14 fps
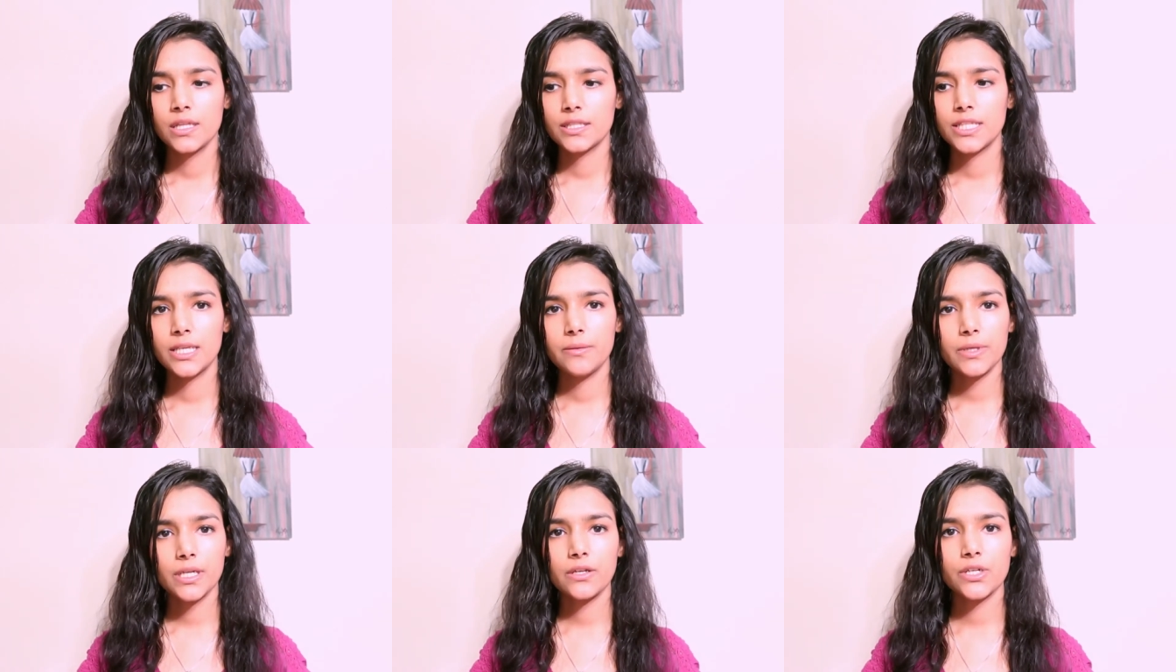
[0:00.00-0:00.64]
the
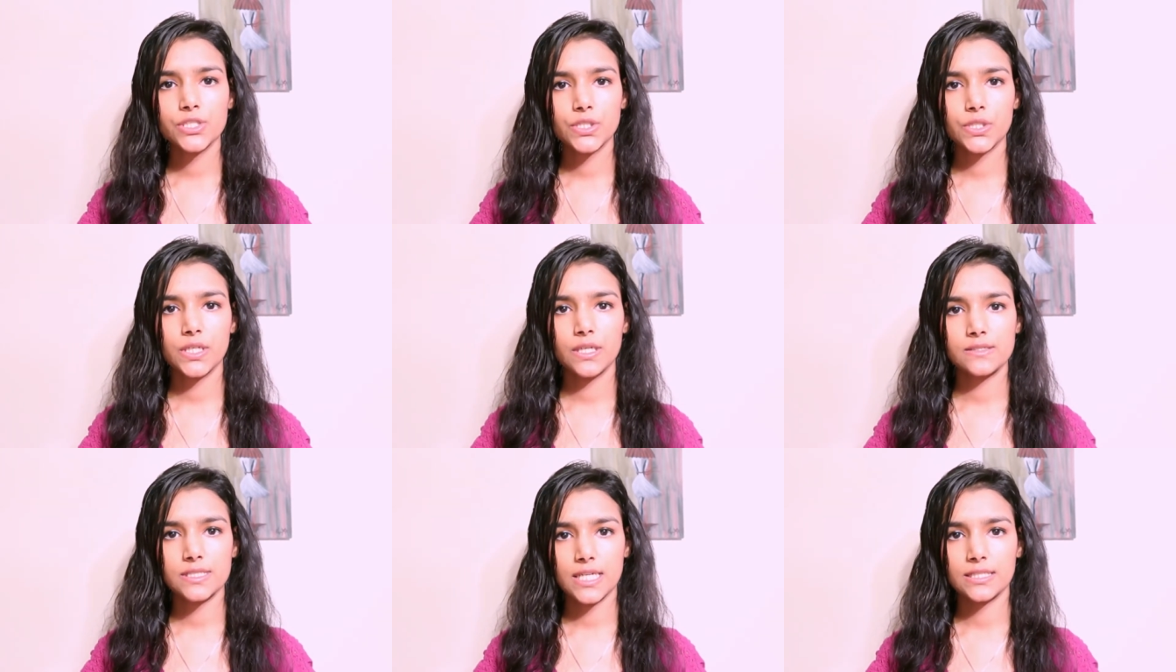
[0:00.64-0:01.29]
immigration
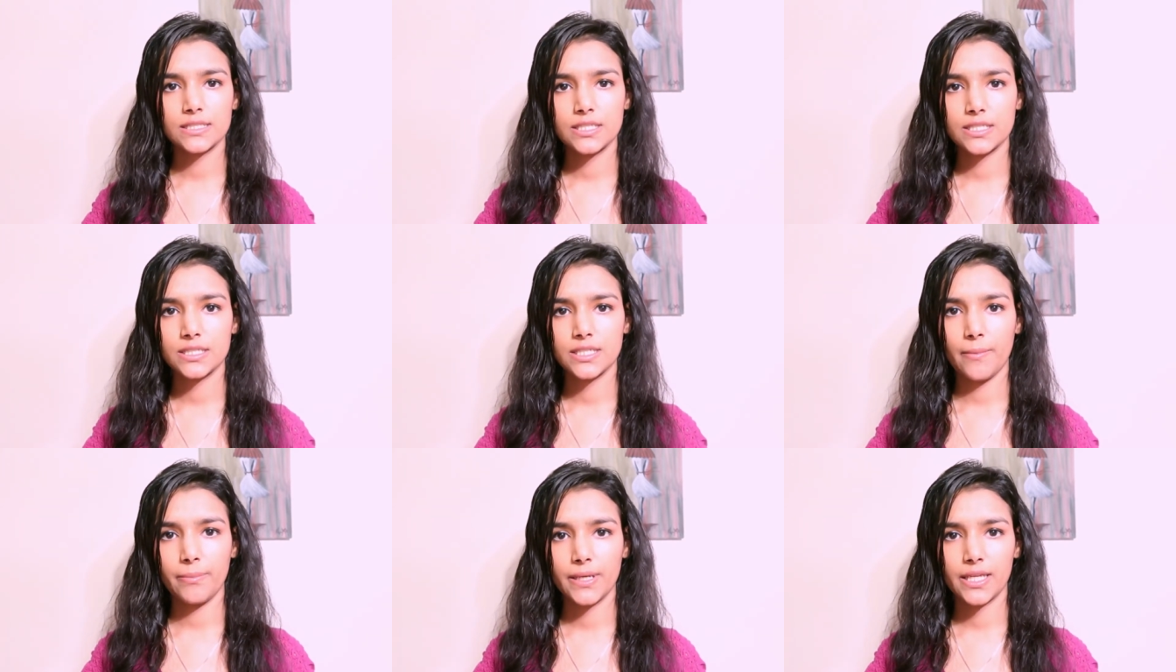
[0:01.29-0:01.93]
consultant
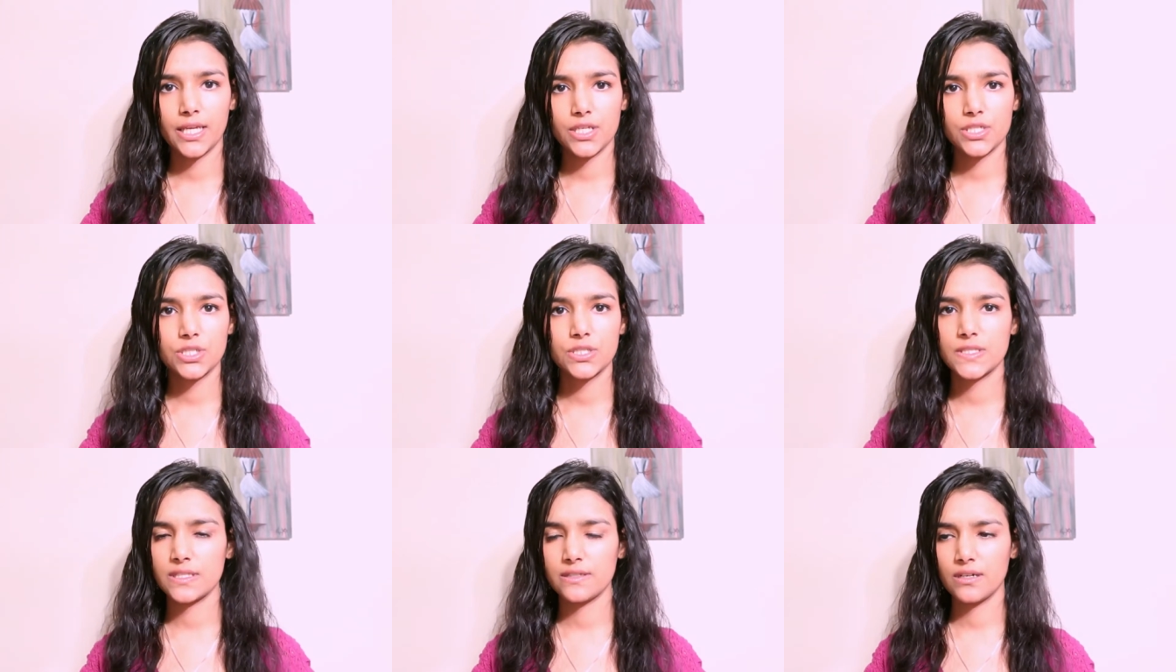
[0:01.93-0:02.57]

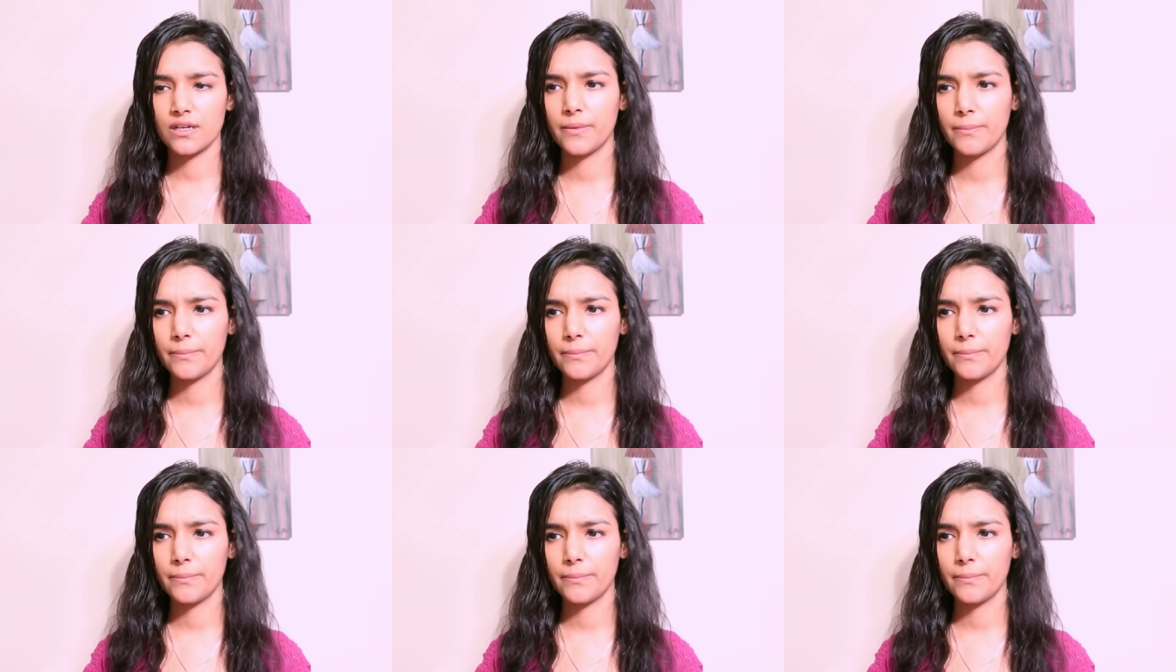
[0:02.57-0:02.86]
application is a